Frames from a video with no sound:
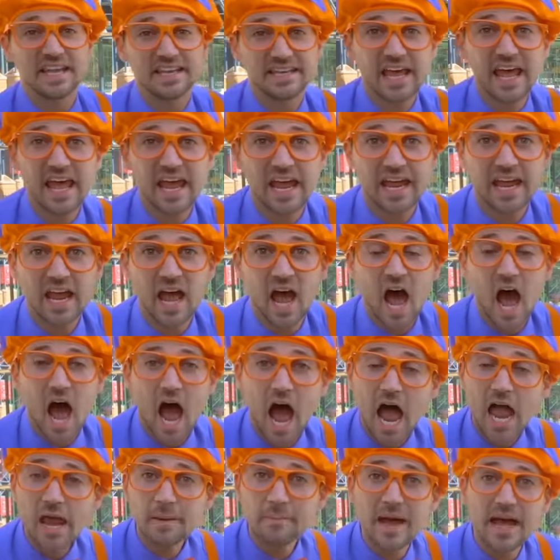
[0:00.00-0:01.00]
today,
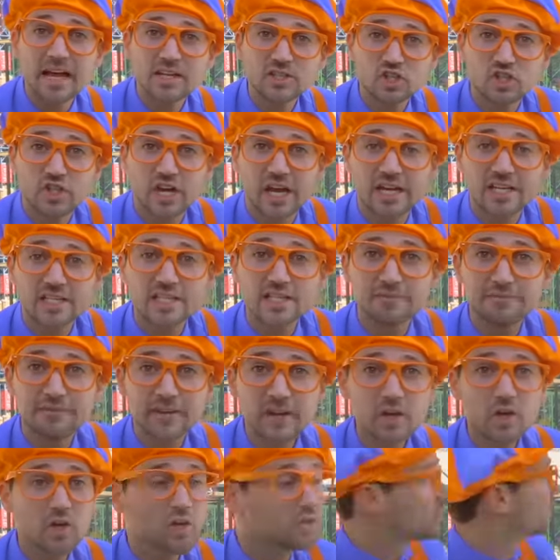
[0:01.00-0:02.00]
I'm at Chase
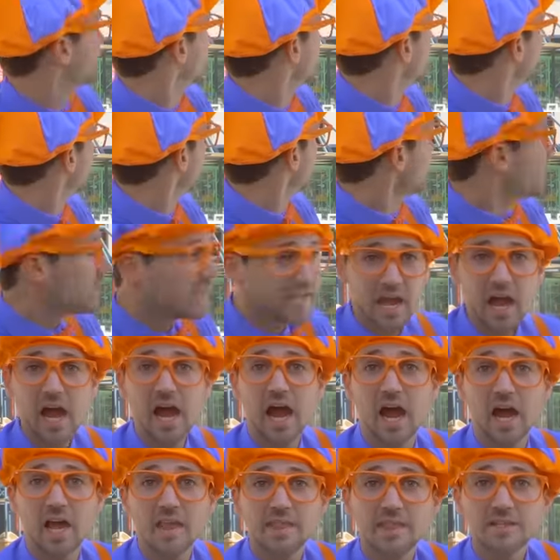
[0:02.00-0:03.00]
Field.
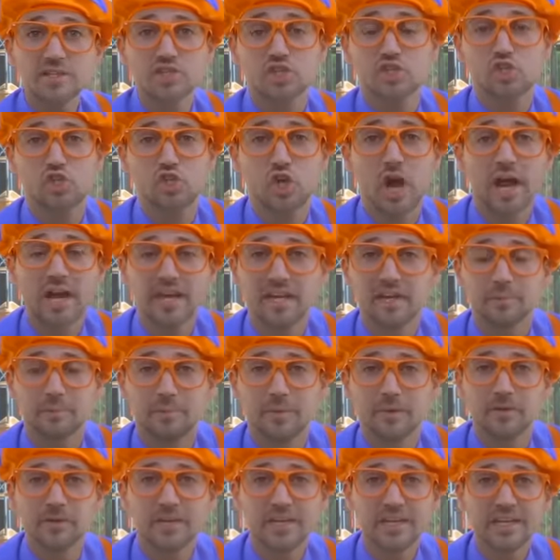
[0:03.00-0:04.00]
Yeah, this giant
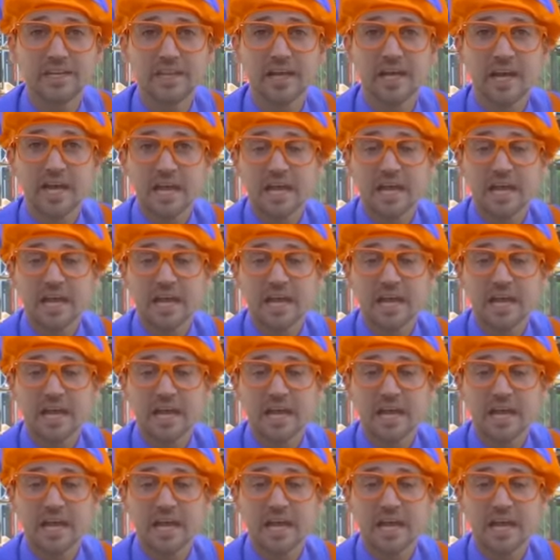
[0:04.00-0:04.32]
building,